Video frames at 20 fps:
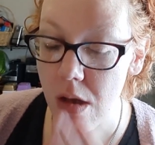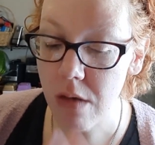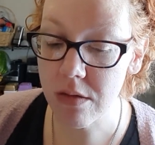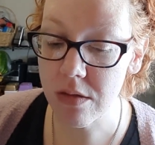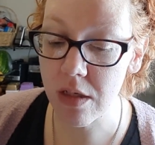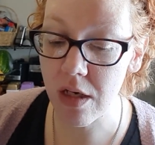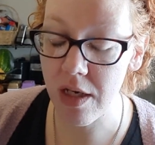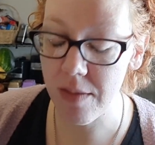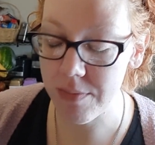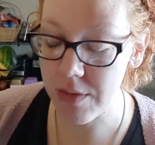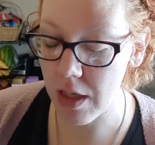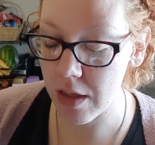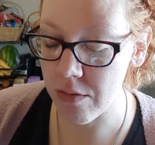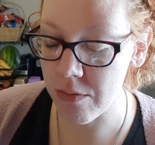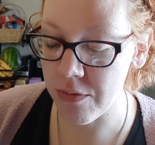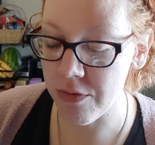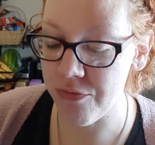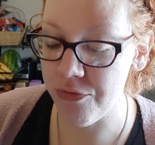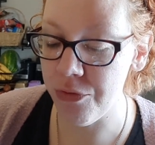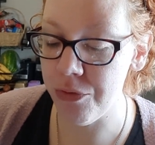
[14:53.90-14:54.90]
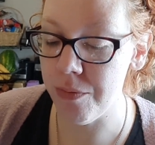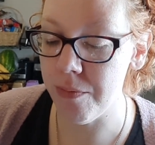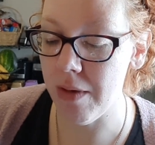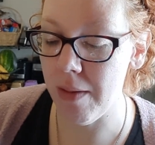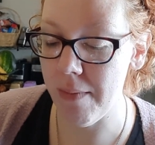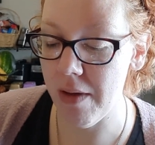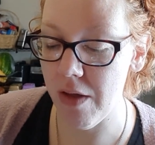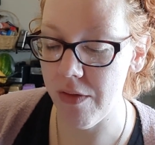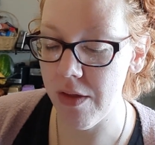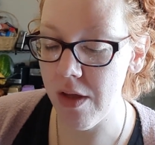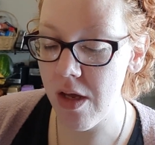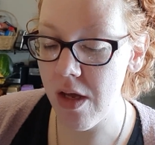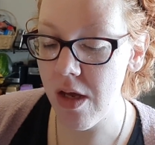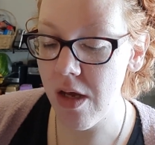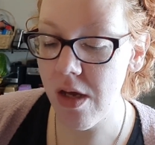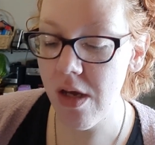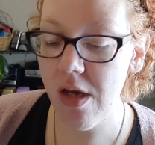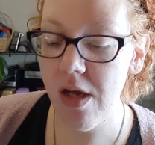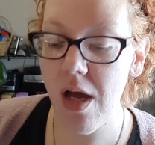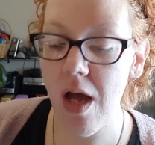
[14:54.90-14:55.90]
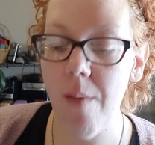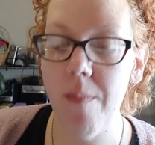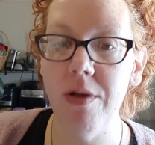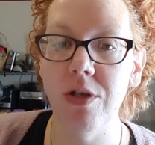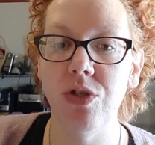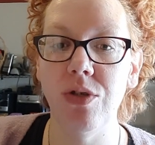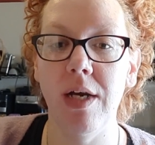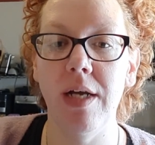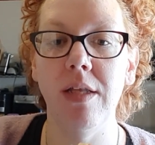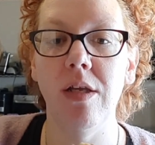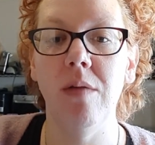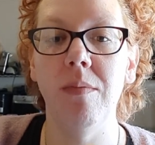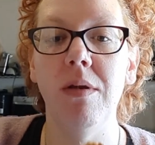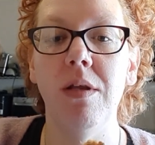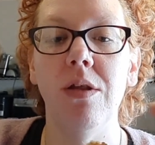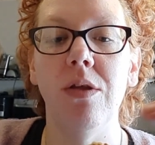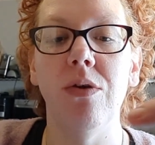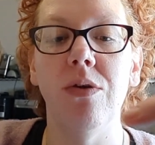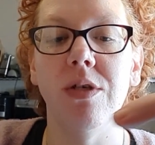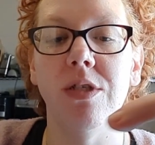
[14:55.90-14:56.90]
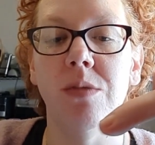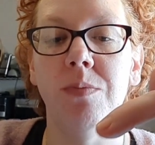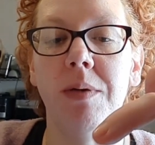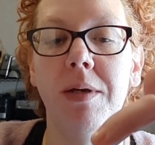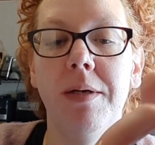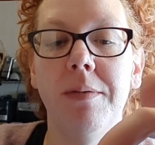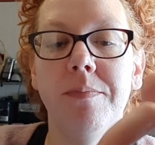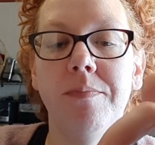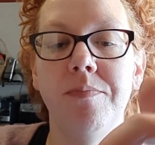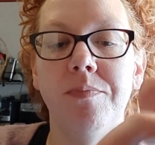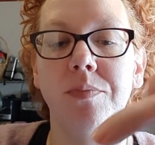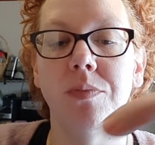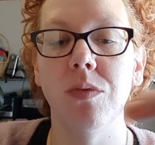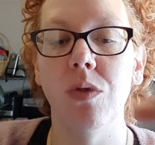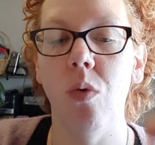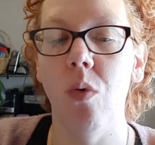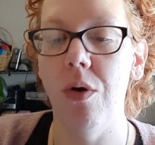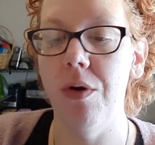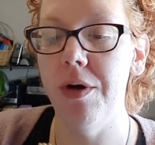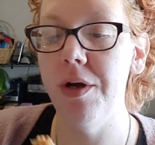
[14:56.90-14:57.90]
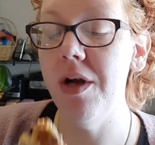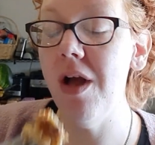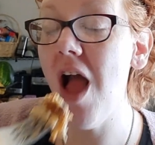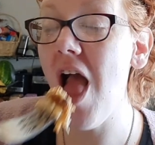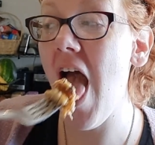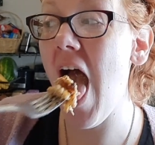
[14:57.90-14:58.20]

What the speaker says: Sorry, I'm talking with food in my mouth. I'm going to try a little bit of the crispy corner.